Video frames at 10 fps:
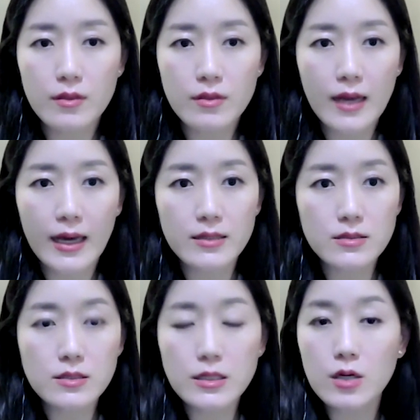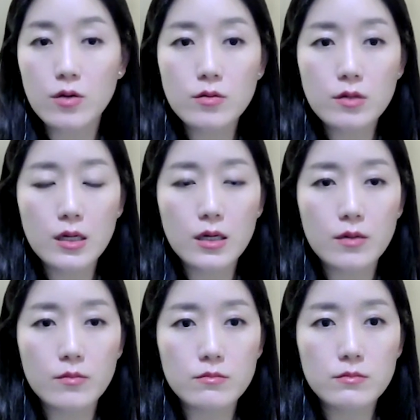that
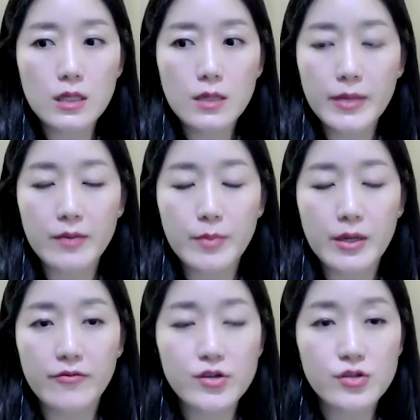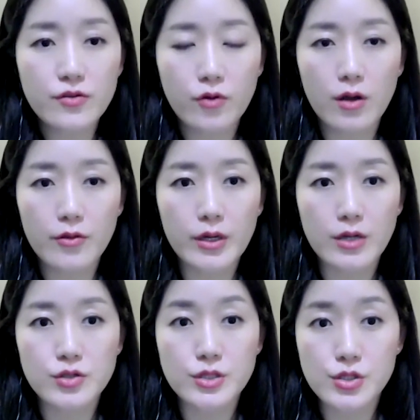make it beneficial for all three
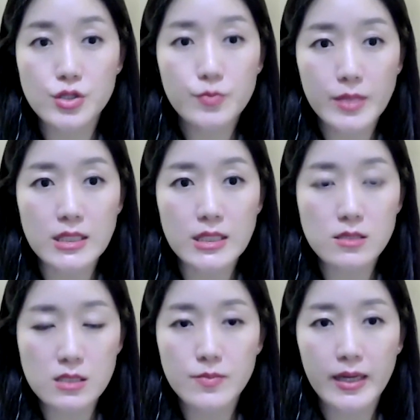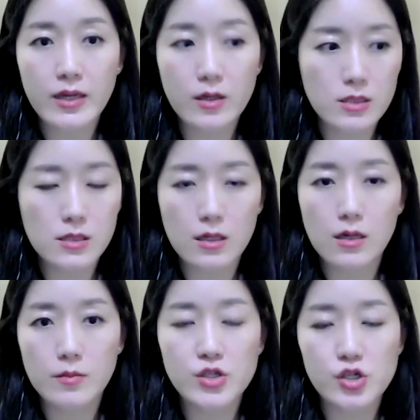countries to meet, despite
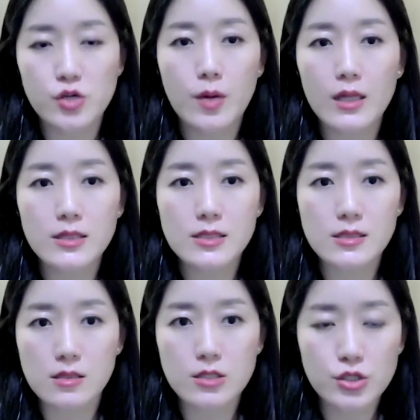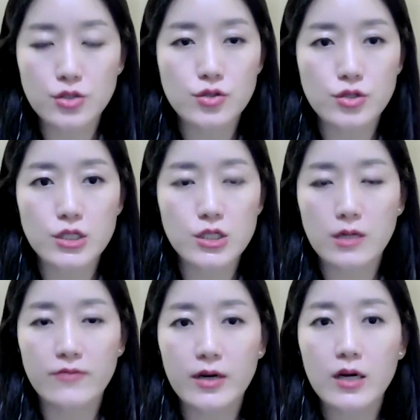the geopolitics and the geostrategic
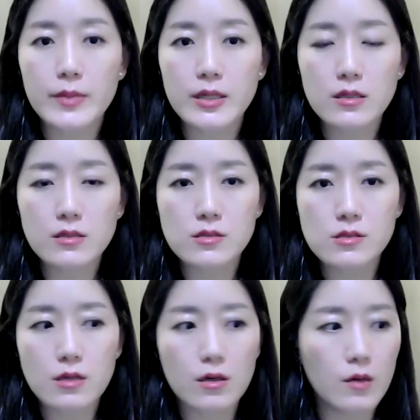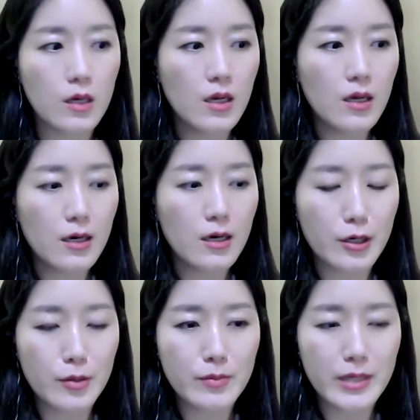environment. And so
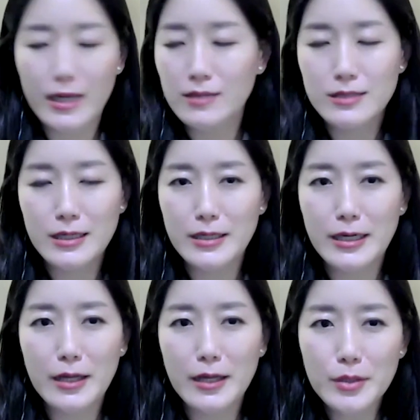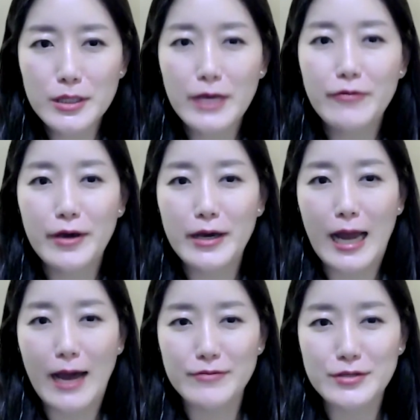Yeah, I'll believe it
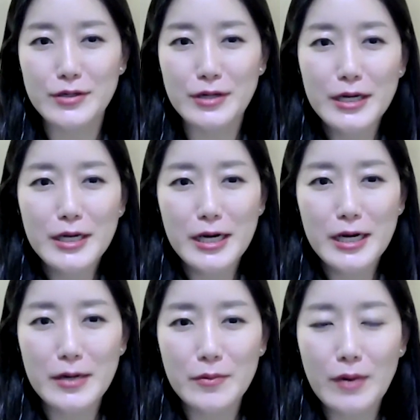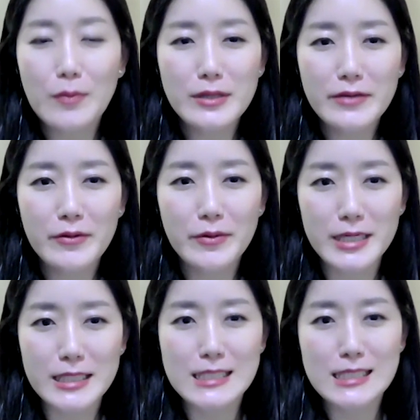after. I'll believe it when
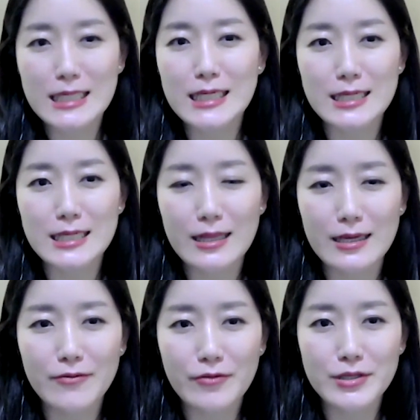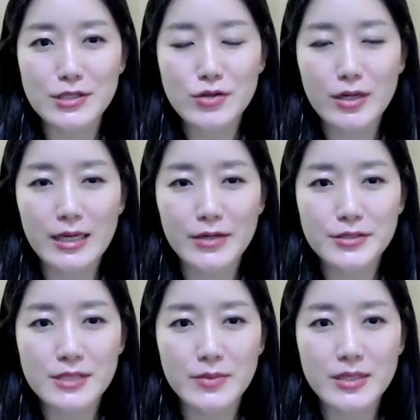I see it, I think, for this trilateral
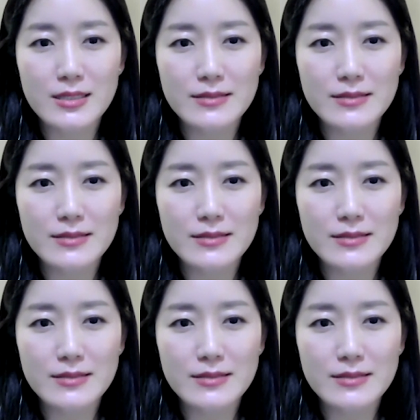summit.